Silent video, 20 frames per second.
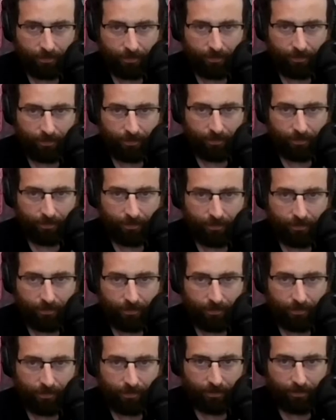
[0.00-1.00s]

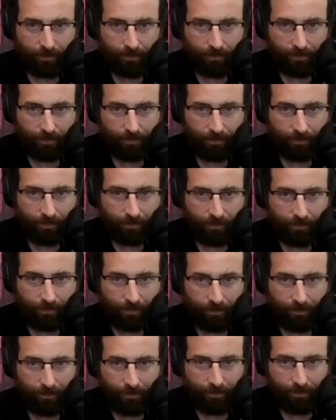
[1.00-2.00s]

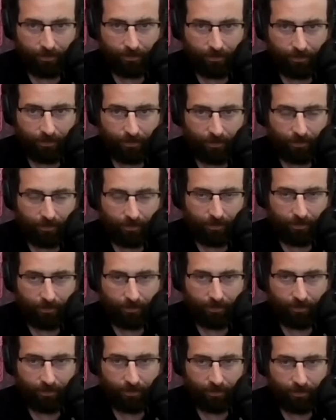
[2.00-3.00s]

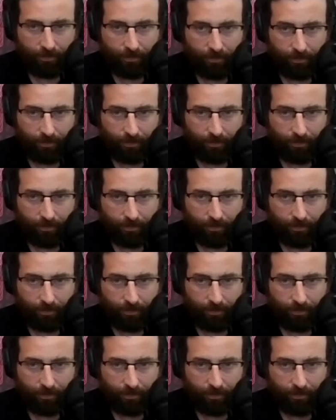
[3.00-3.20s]
The person shown says nothing.